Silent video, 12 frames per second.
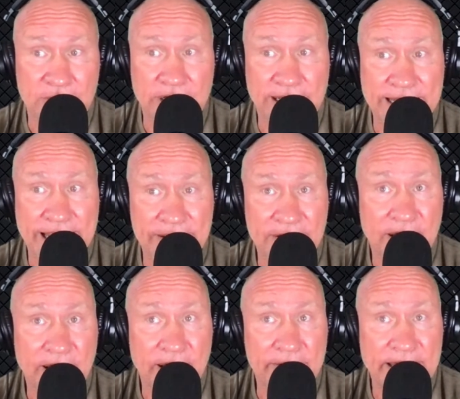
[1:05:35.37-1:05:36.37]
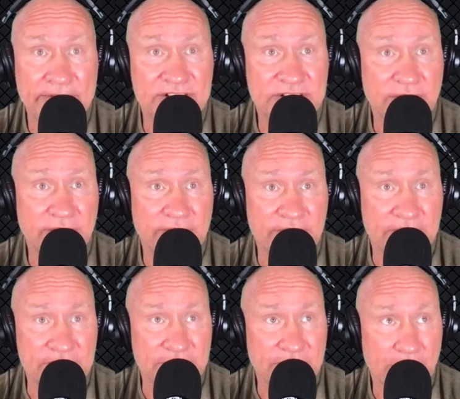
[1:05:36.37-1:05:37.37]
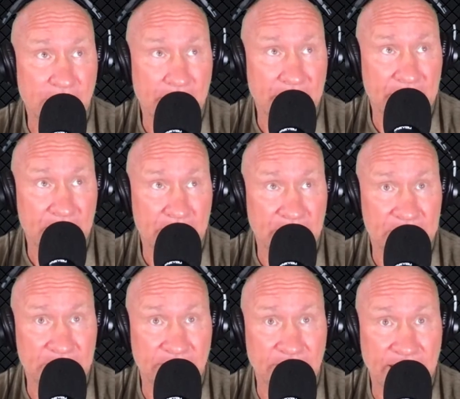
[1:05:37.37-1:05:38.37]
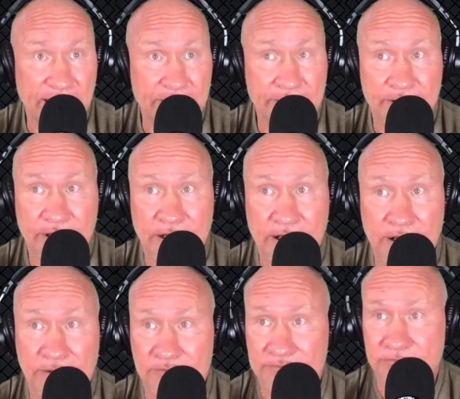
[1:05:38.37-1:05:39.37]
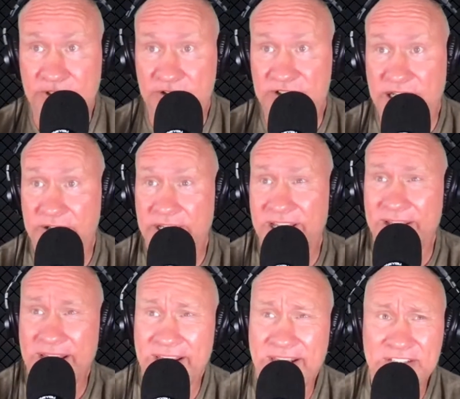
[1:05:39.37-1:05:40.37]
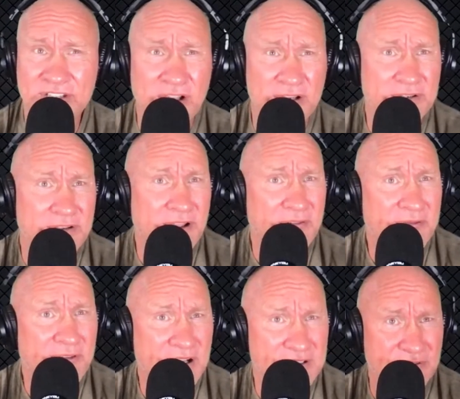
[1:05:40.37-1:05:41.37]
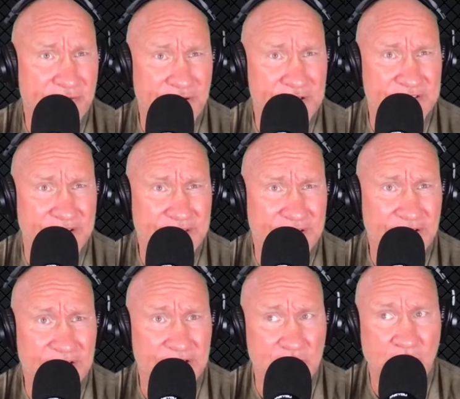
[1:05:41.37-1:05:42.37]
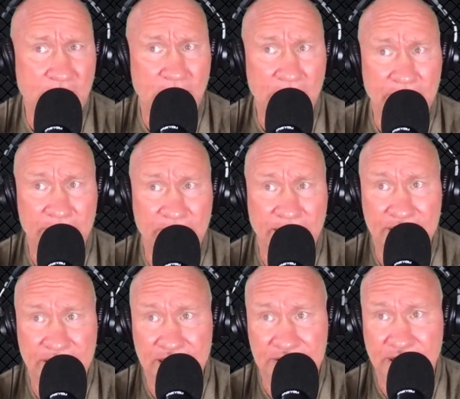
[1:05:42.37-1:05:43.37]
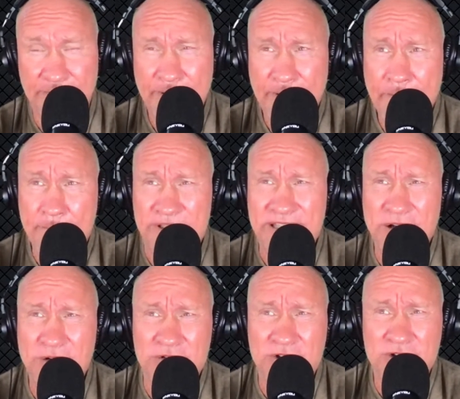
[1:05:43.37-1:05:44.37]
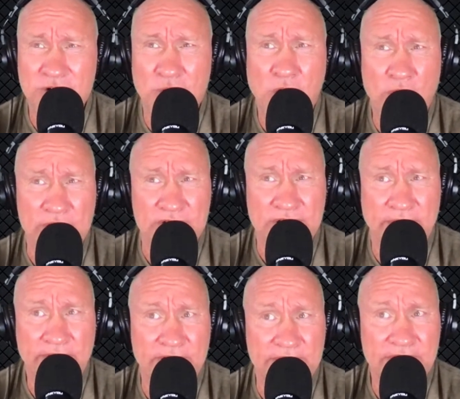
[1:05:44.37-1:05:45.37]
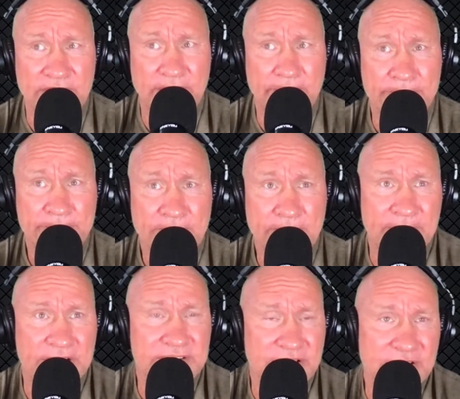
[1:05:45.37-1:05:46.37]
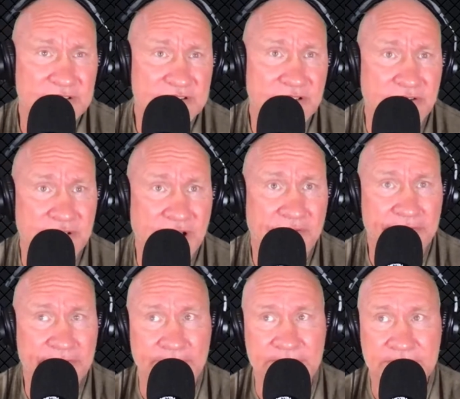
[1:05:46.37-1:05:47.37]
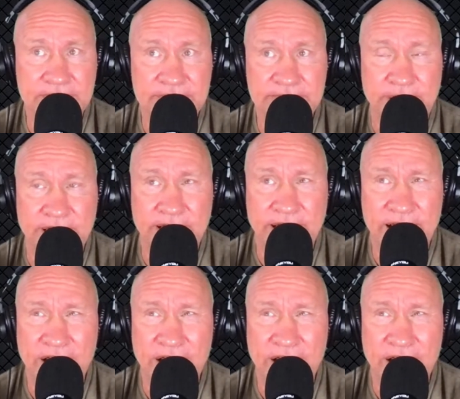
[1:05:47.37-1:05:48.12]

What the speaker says: again, Navy SEAL Foundation, if you want to make a donation for that this Saturday. And it is on Fox and Friends, I think, as well, if you can't get there. But they don't show all the stuff that, it's still enough. But I